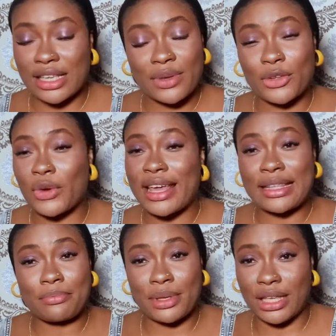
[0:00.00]
That's why you don't hear
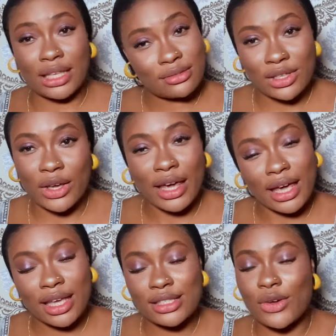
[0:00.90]
the B.
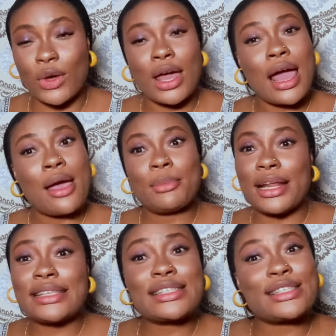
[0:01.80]
Okay, so please